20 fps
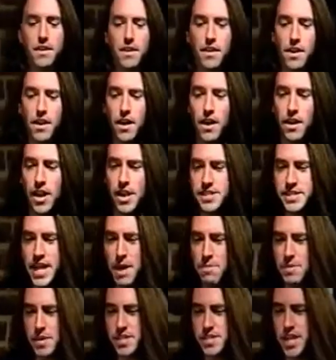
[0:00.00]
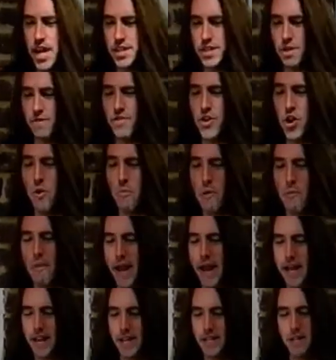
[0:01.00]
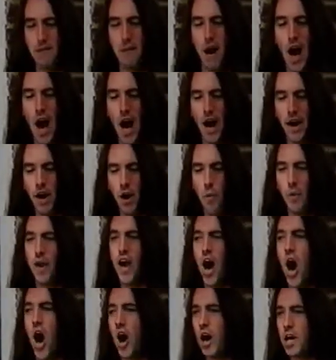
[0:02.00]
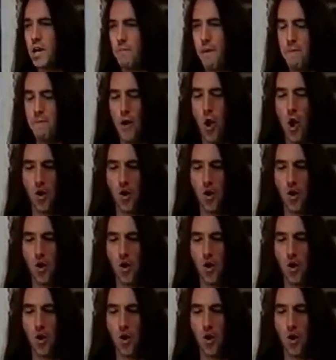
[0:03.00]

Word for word: Let's keep the sense of humor mechanism on. We all can be poked a